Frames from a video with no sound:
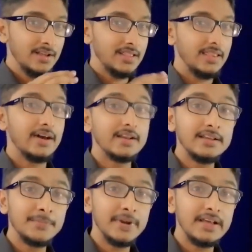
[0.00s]
they are
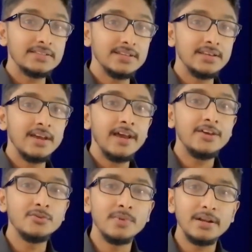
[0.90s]
replacing
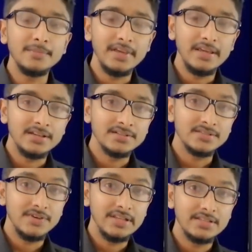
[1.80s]
human beings
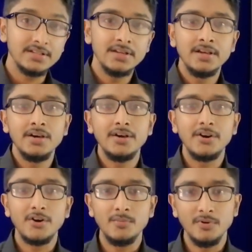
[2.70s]
with
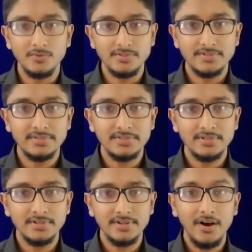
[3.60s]
robots
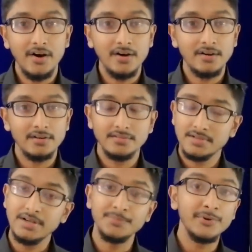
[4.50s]
or
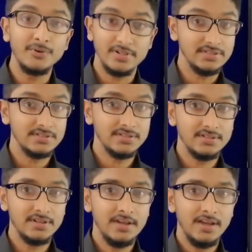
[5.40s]
computers.
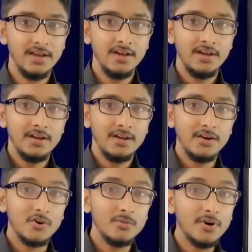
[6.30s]

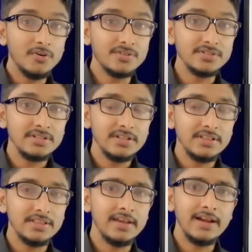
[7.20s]
Robots,
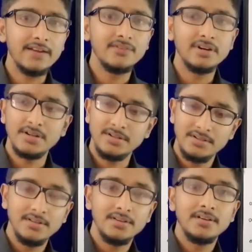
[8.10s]
they can work
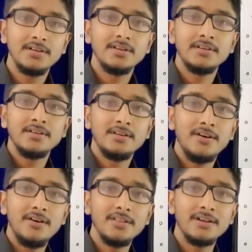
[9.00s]

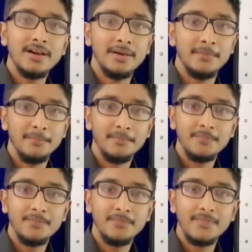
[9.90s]
all the time,
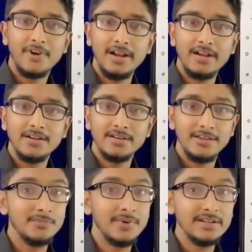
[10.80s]
right?
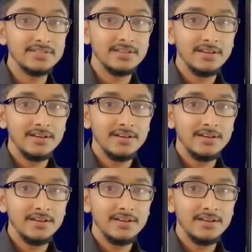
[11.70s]
Humans,